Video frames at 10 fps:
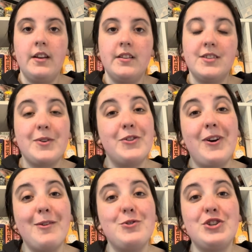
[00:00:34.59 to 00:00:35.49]
So I thought
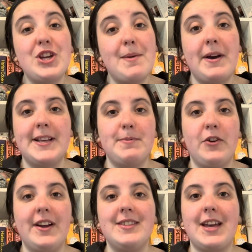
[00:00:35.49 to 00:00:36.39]
I would just share my
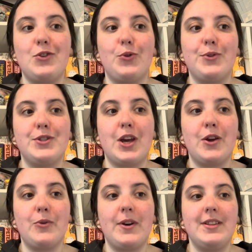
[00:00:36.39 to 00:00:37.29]
experience and
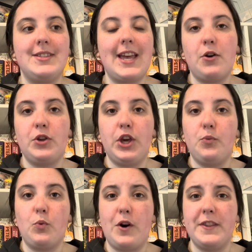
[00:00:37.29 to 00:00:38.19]
also tell you
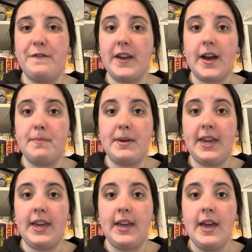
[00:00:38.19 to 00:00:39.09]
what the
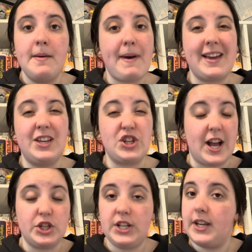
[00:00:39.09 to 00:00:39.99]
VIP package
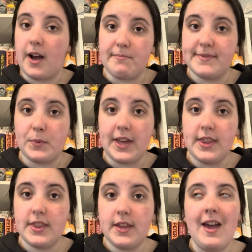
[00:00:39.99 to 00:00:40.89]
actually comes
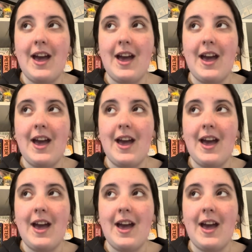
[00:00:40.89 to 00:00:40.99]
with,